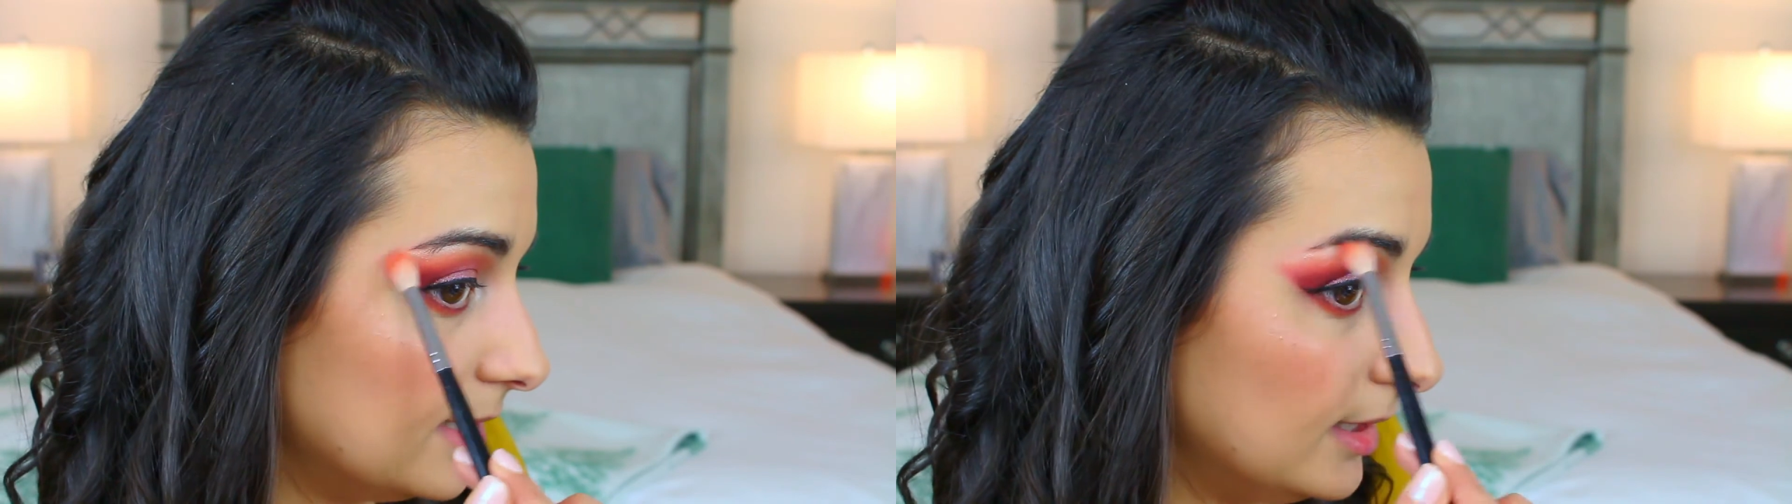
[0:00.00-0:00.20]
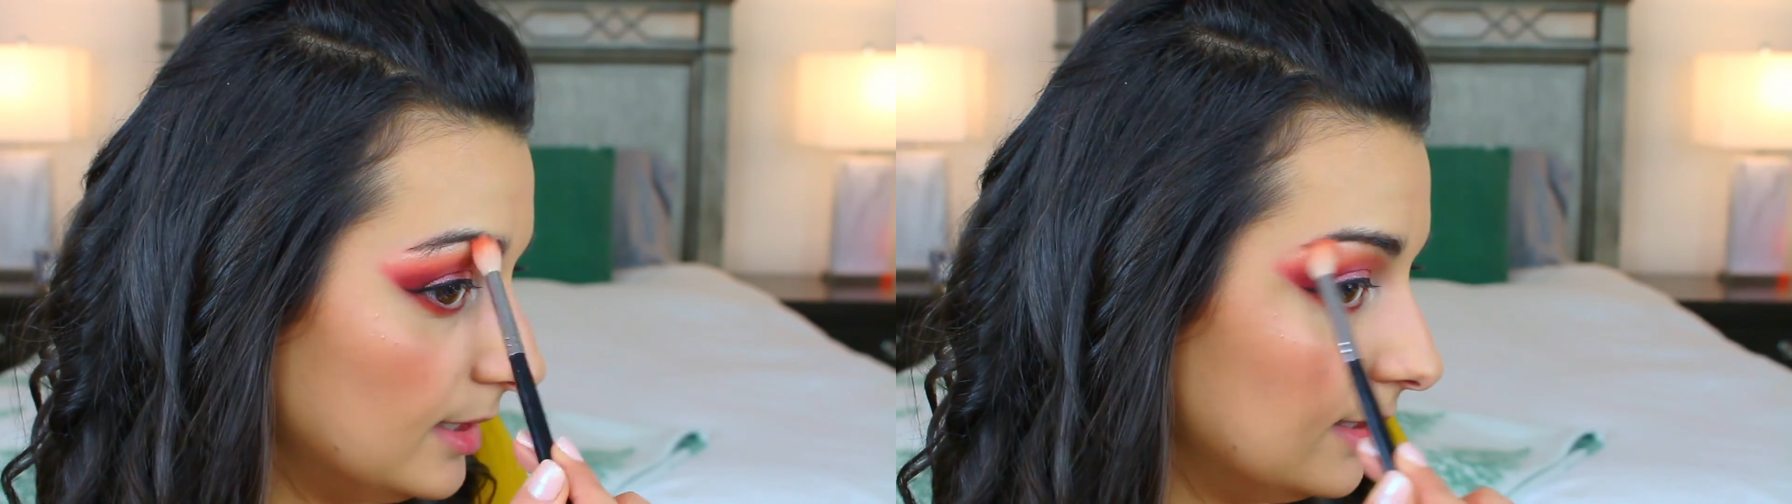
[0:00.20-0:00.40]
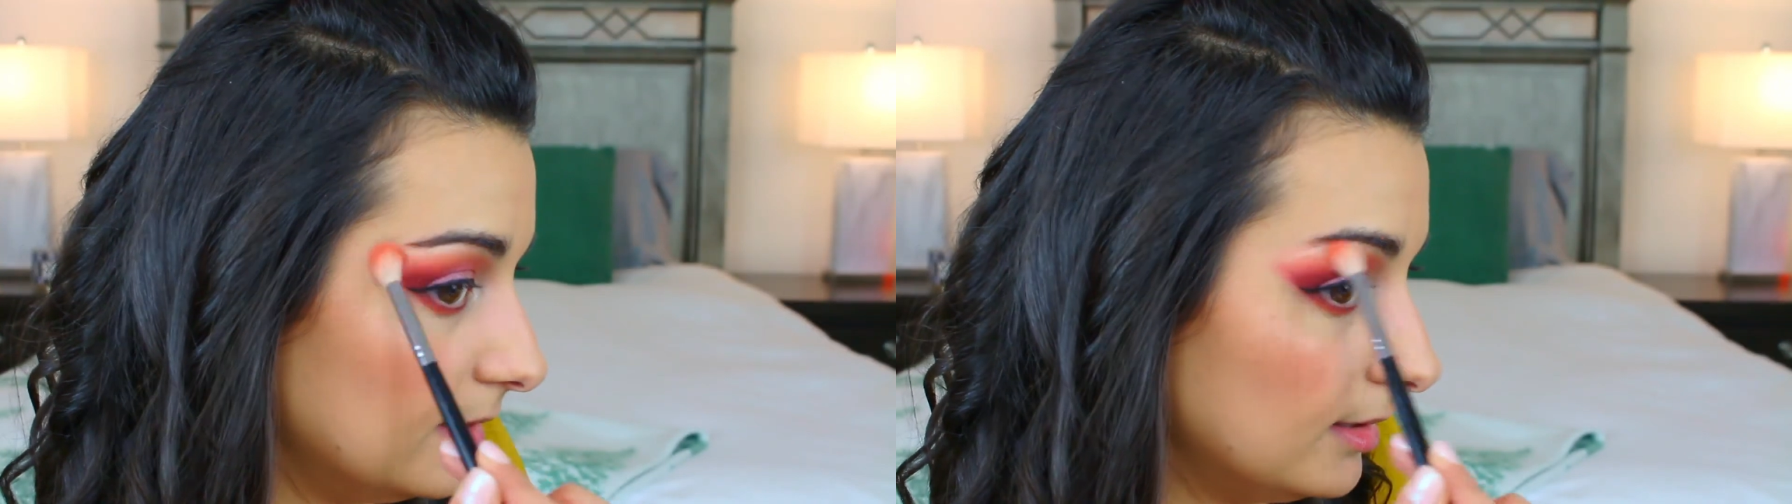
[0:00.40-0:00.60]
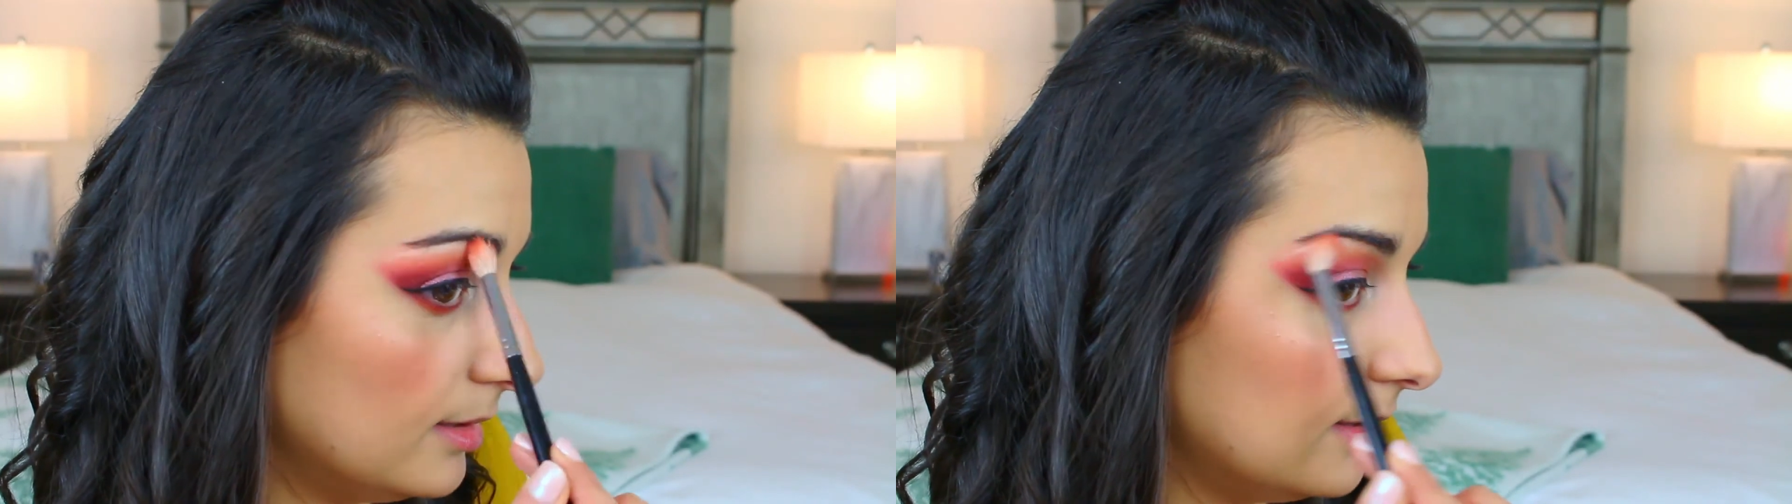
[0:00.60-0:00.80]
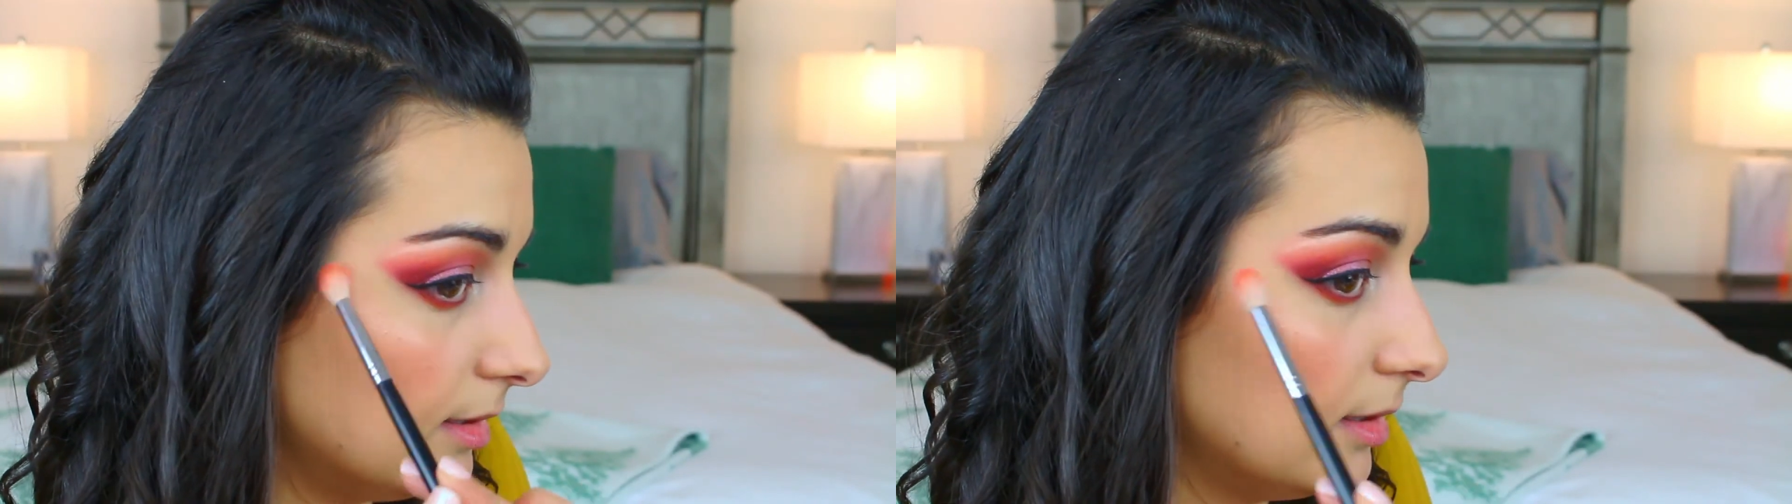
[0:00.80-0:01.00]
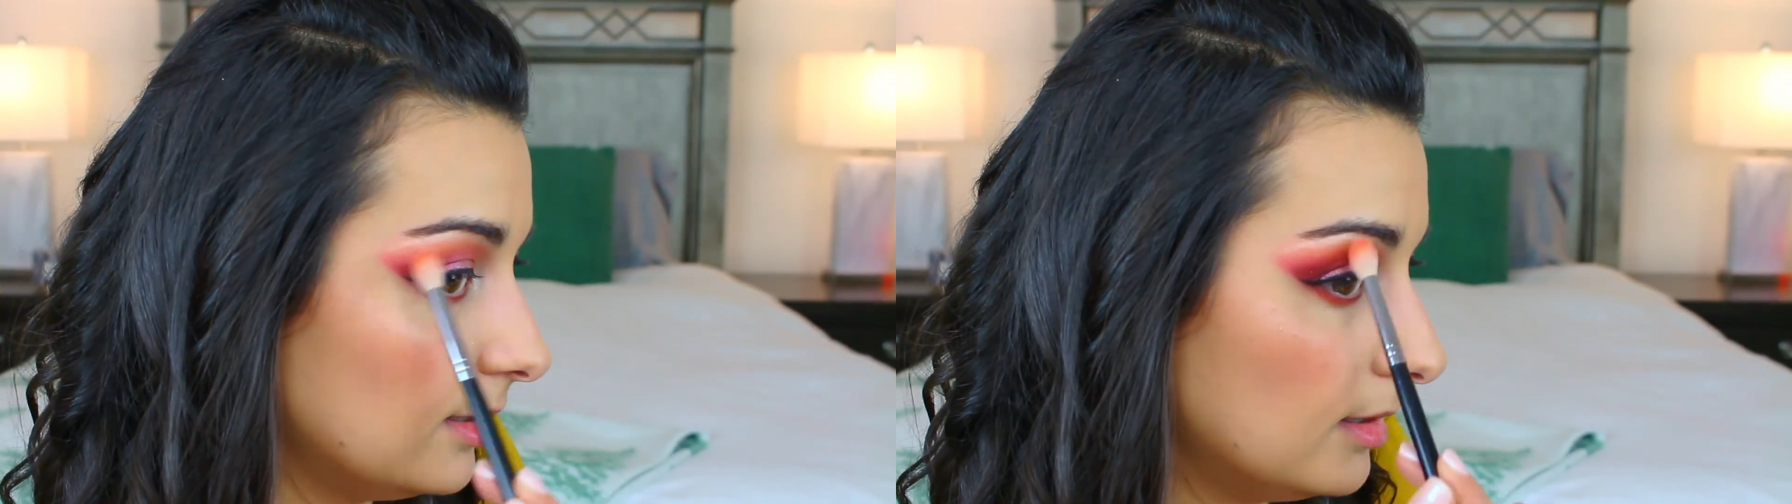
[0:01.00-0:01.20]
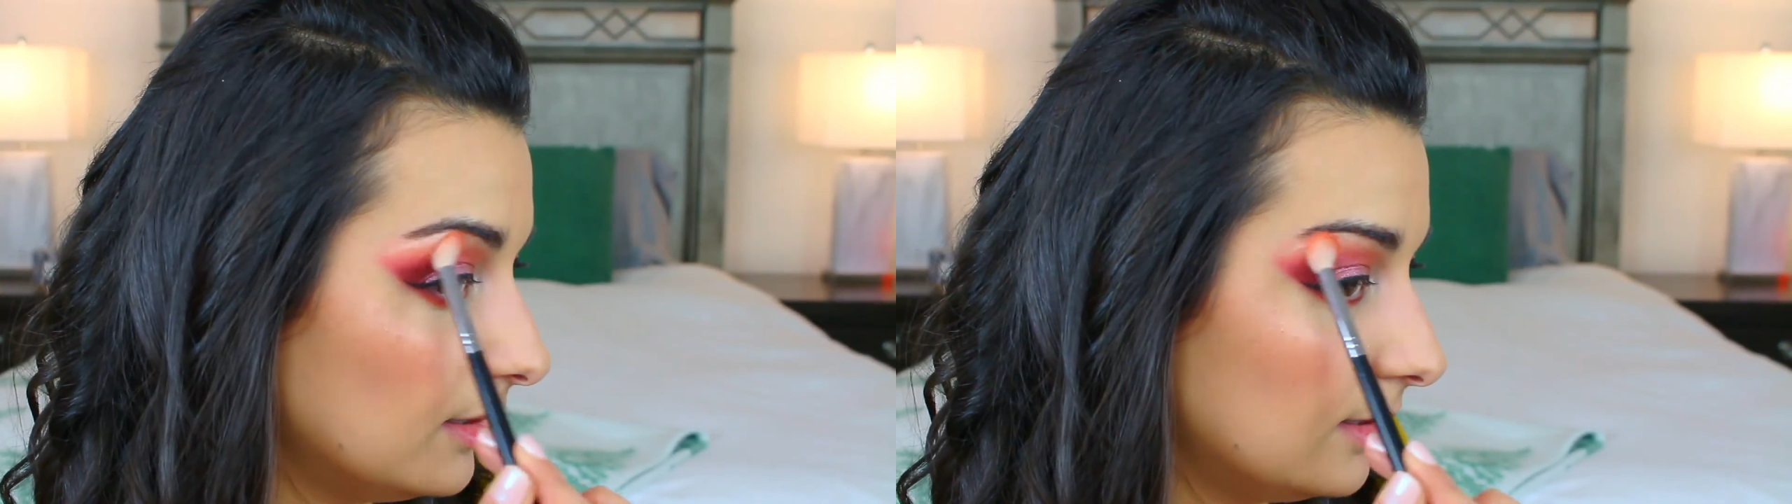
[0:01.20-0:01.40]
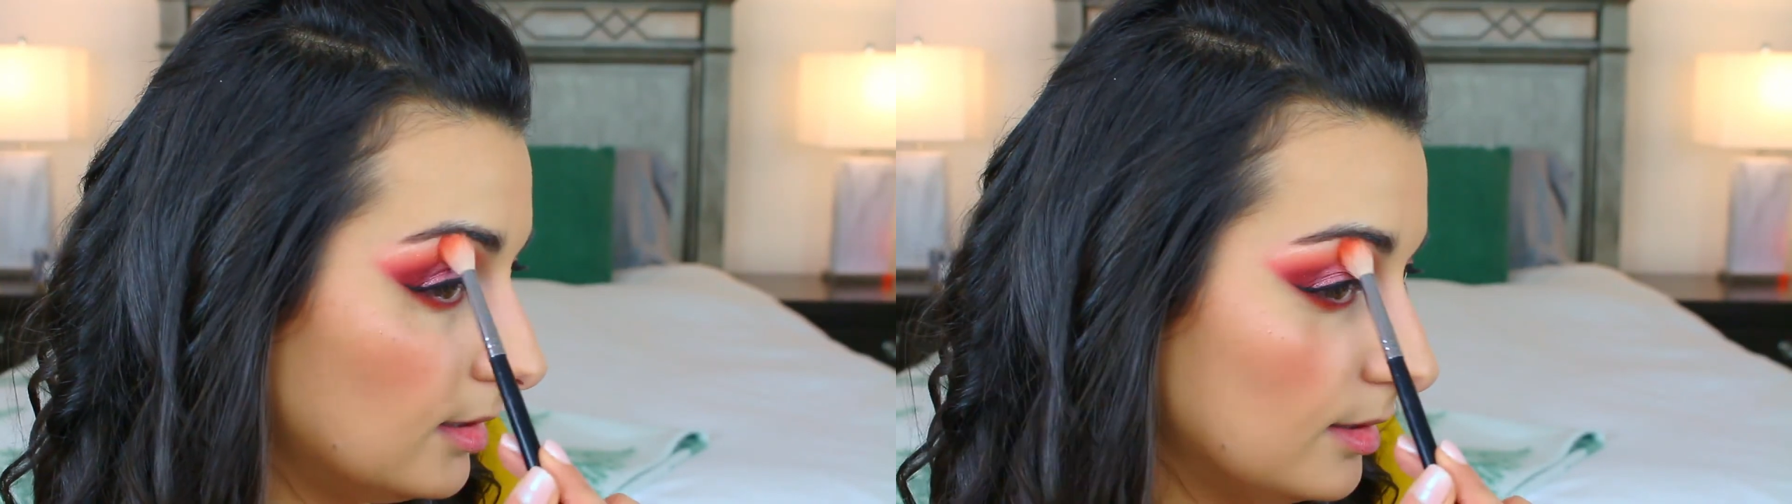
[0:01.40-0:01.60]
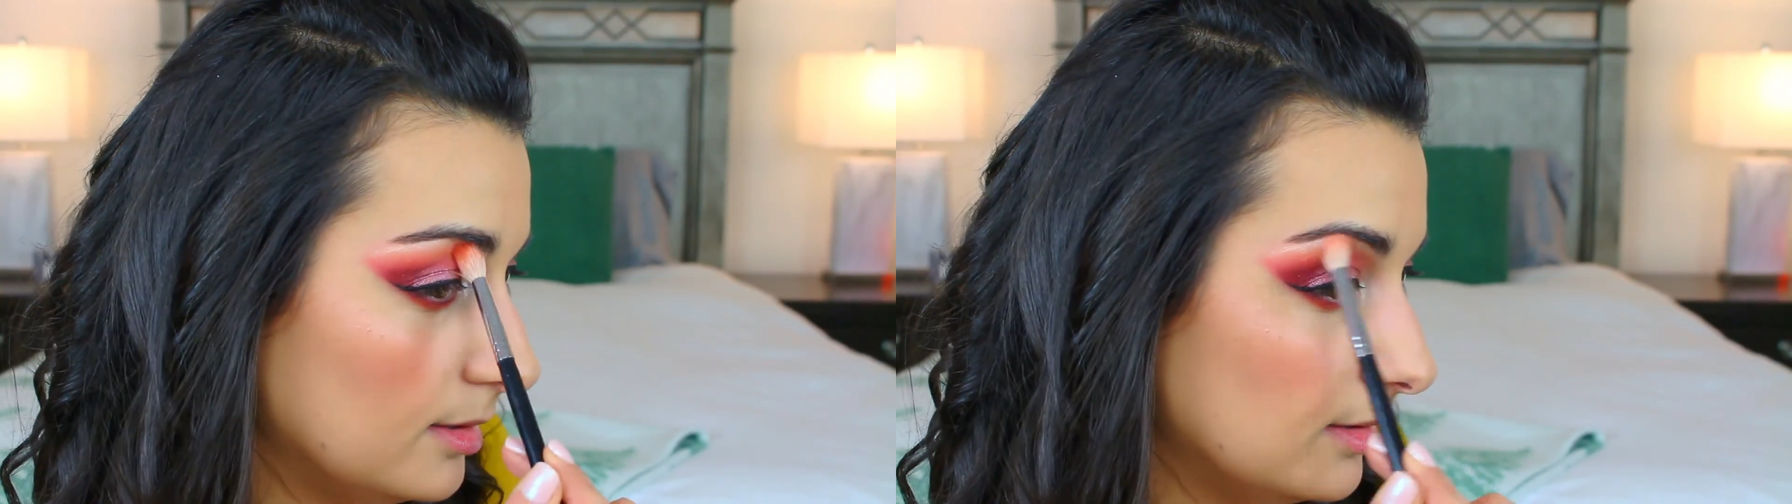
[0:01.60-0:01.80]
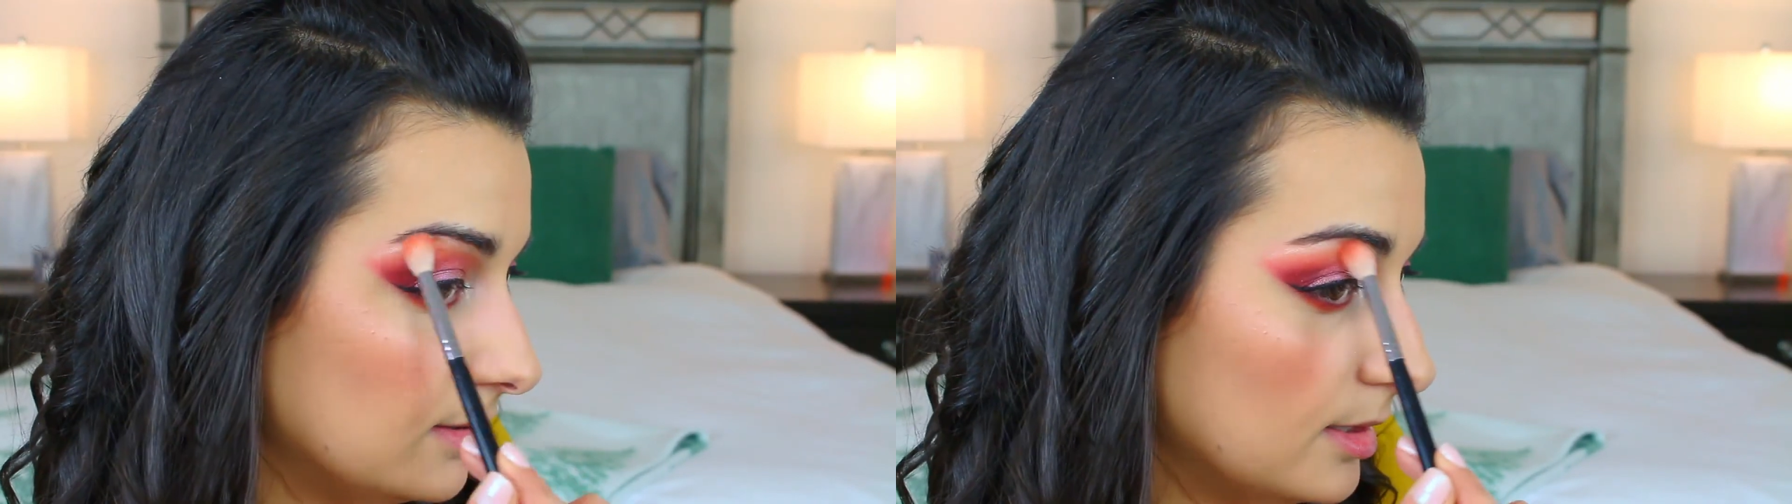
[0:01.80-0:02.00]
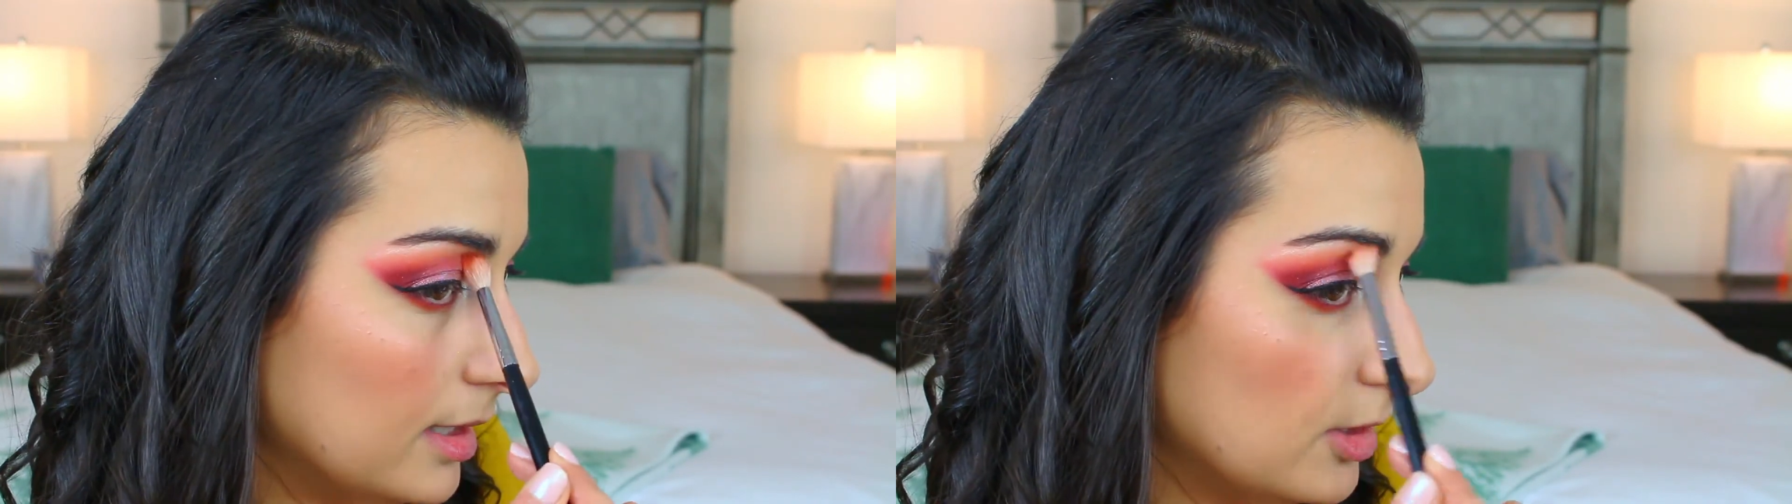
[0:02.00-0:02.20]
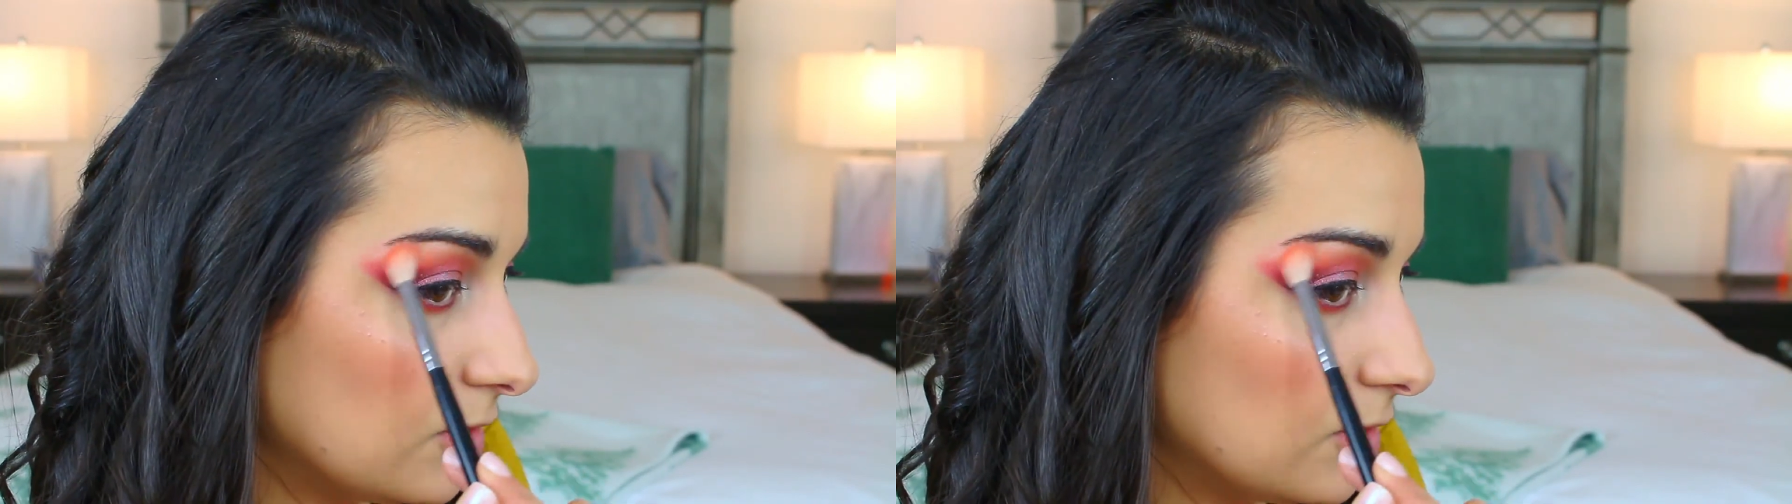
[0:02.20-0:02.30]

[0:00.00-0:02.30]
it in to that